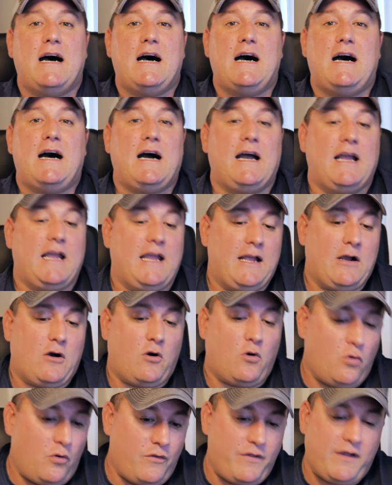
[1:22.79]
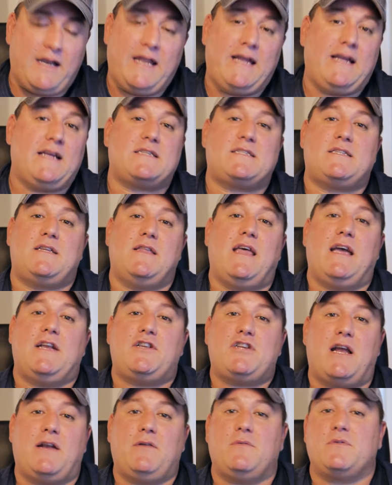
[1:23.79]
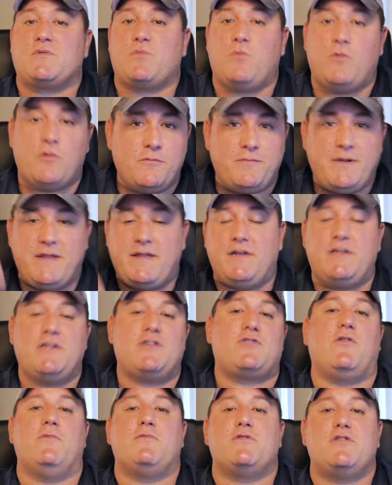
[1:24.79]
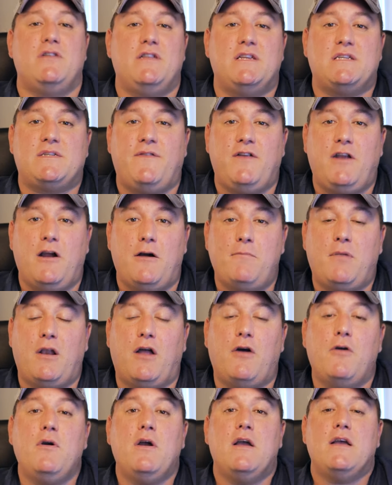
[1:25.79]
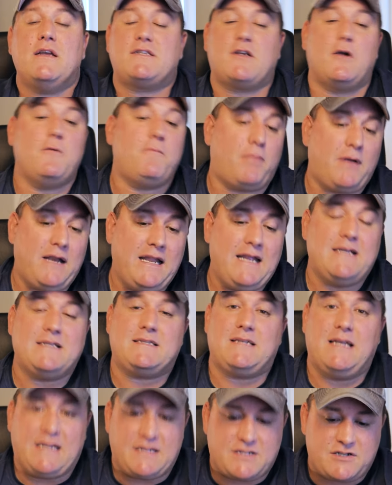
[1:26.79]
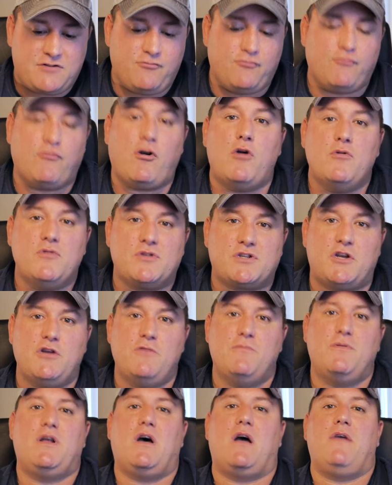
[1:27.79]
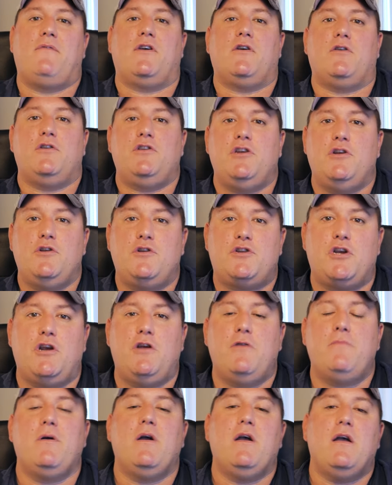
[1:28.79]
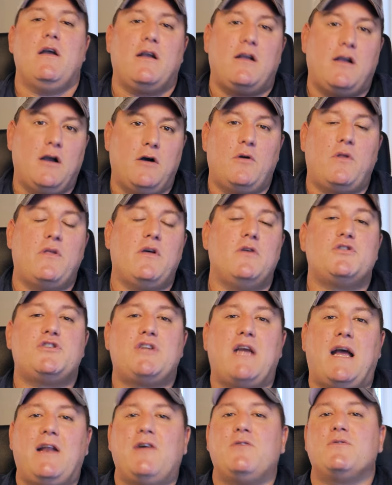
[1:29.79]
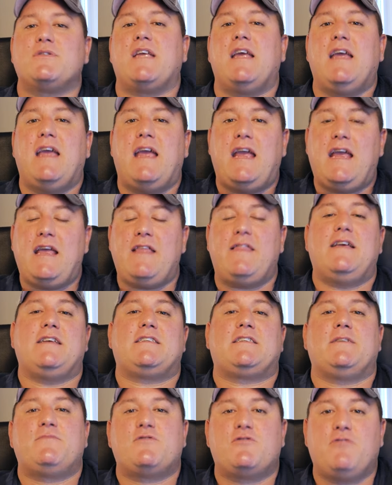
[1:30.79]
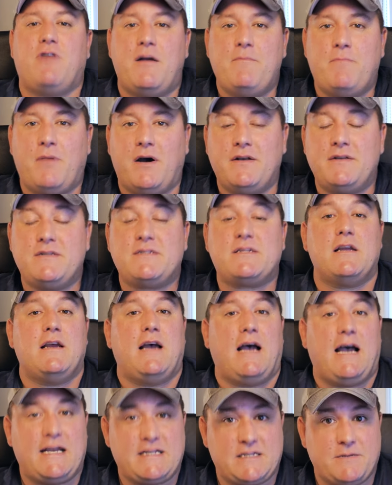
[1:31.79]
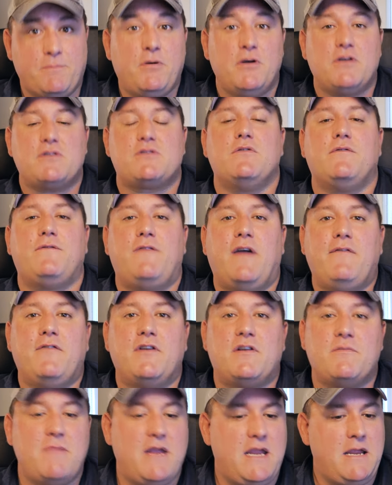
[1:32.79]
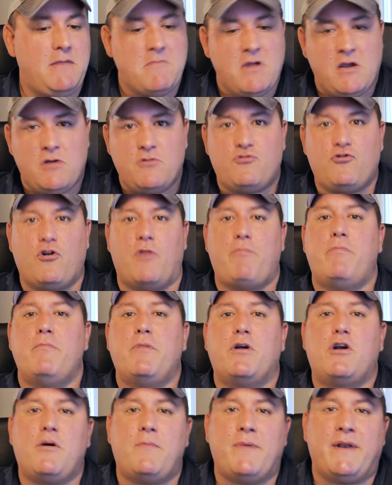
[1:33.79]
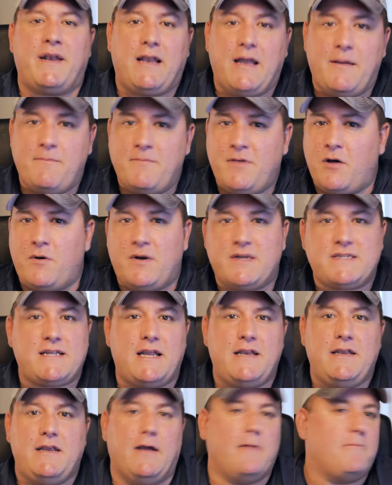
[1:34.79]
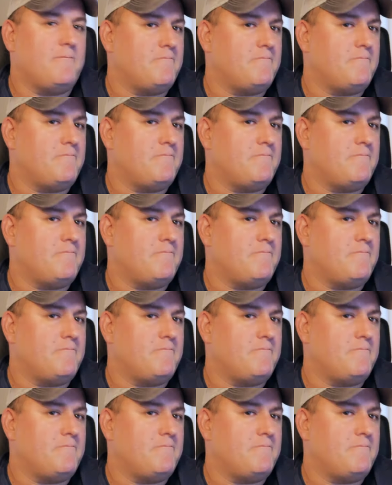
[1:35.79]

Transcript: All the links to their channels will be in the description of this video below. So please, let's grow scuba diving on YouTube. Go to those channels, hit their subscribe buttons. As a personal favor to me, drop them a comment. Let them know I sent you.